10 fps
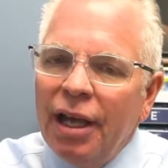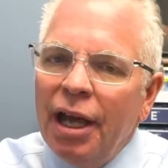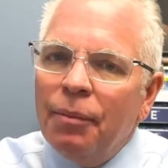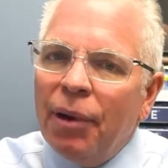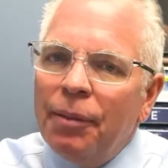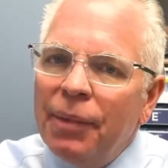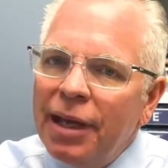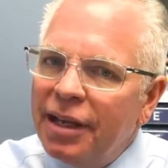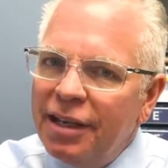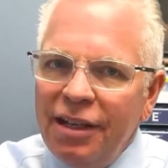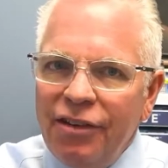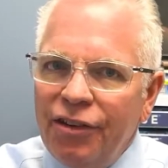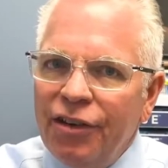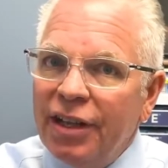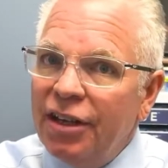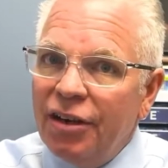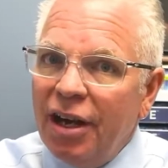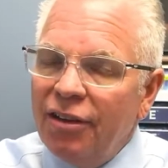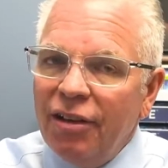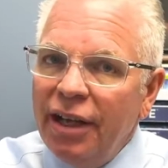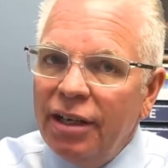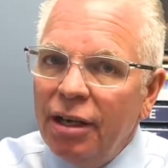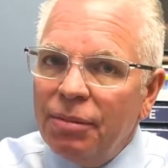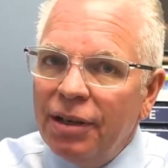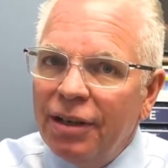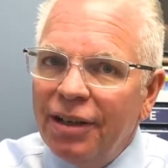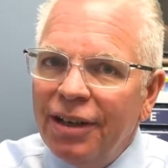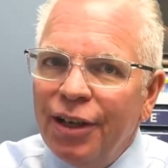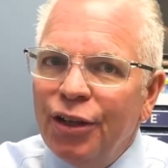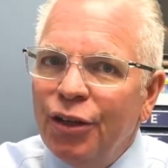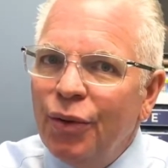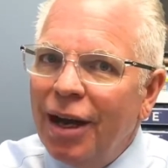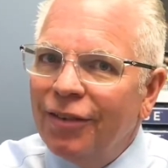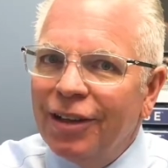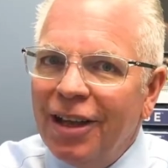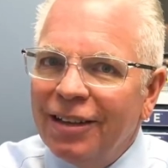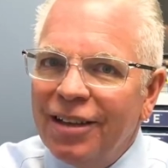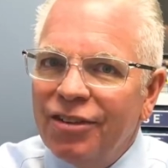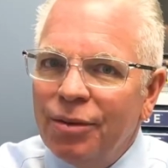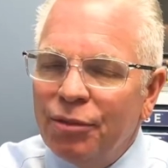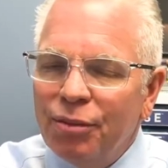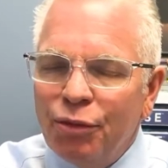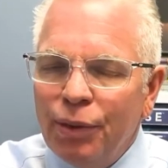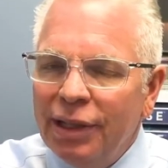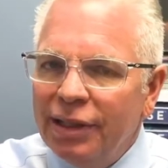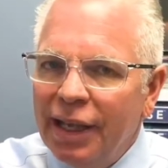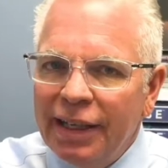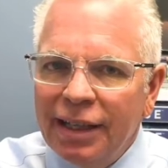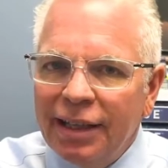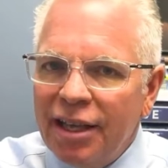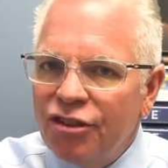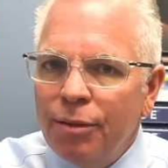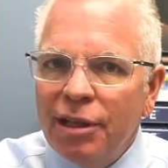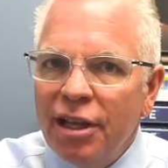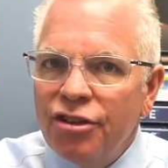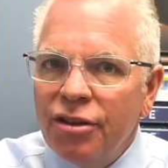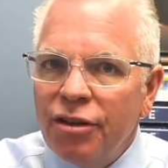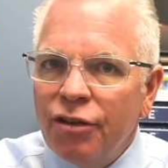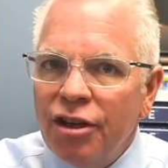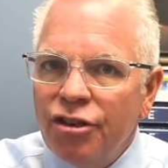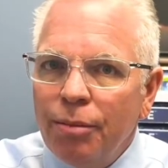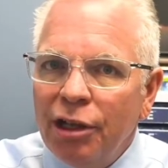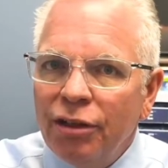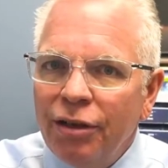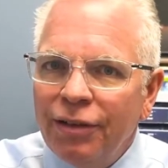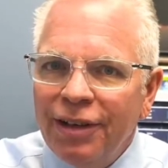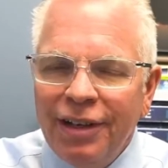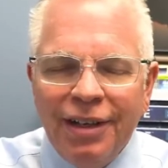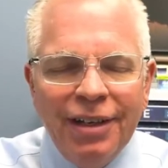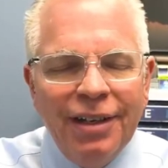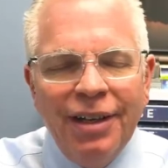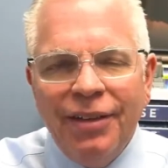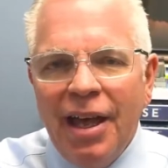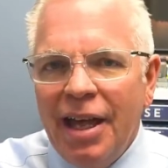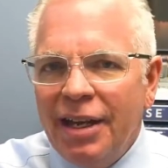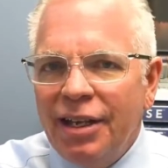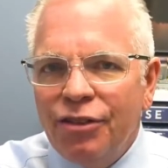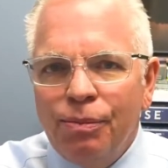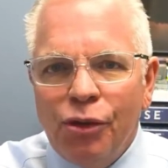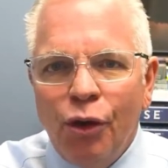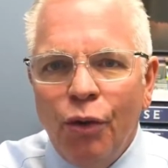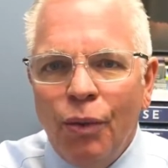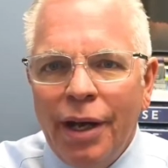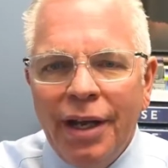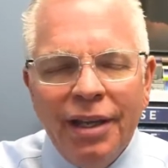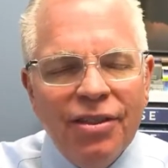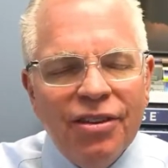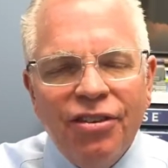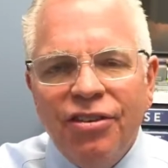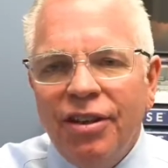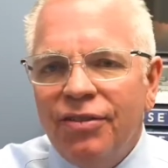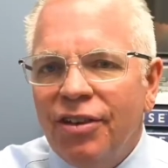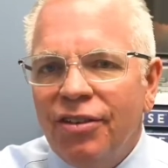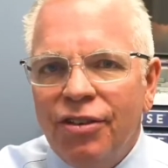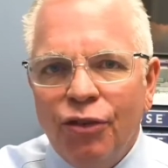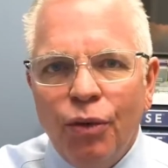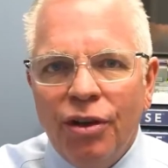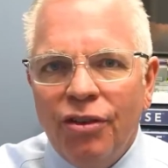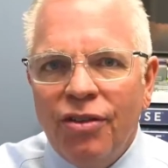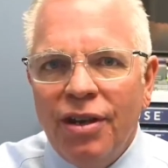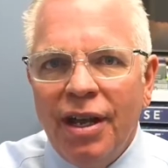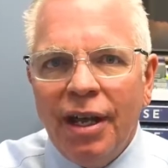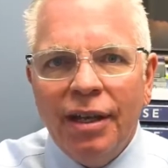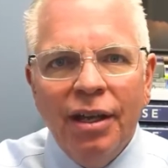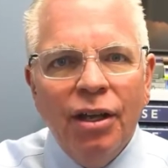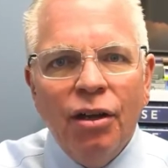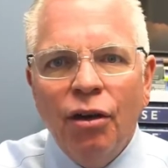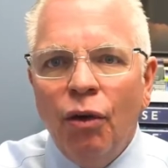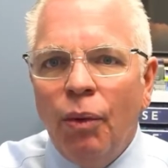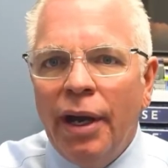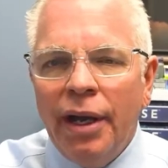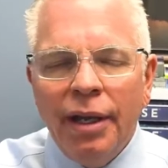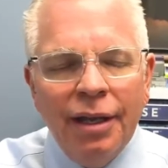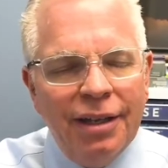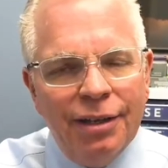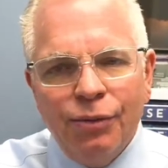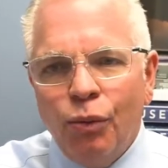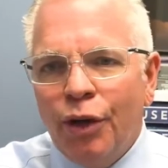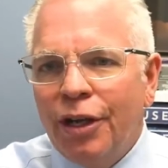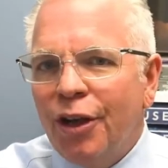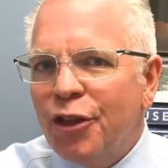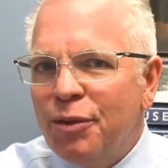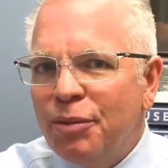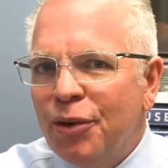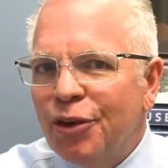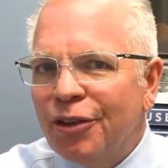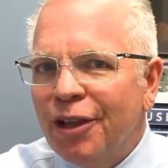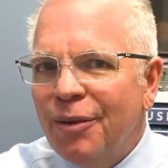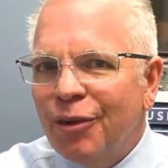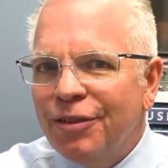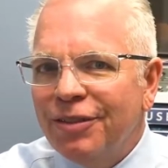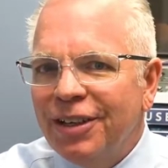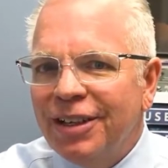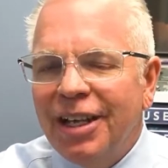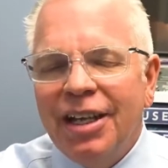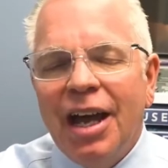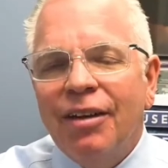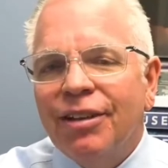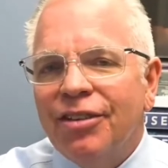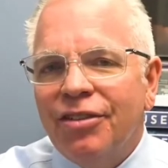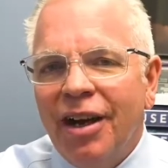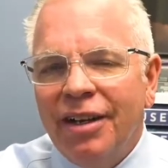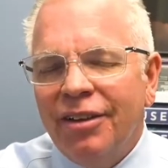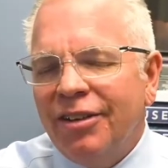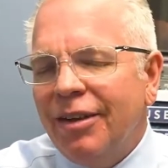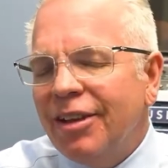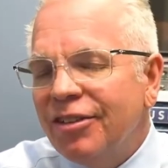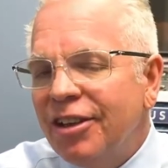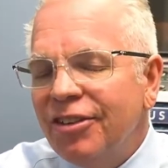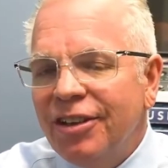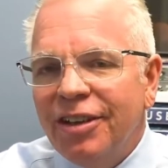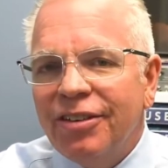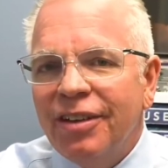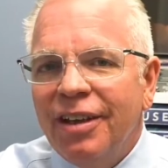And by making it easier to get your eyes lined up, you have a lot less symptoms. We get less stimulation of the trigeminal nerve, and headaches go away, the stiffness and soreness in the neck go away. Working on the computer is a lot more fun. You have less dryness, you have less dizziness.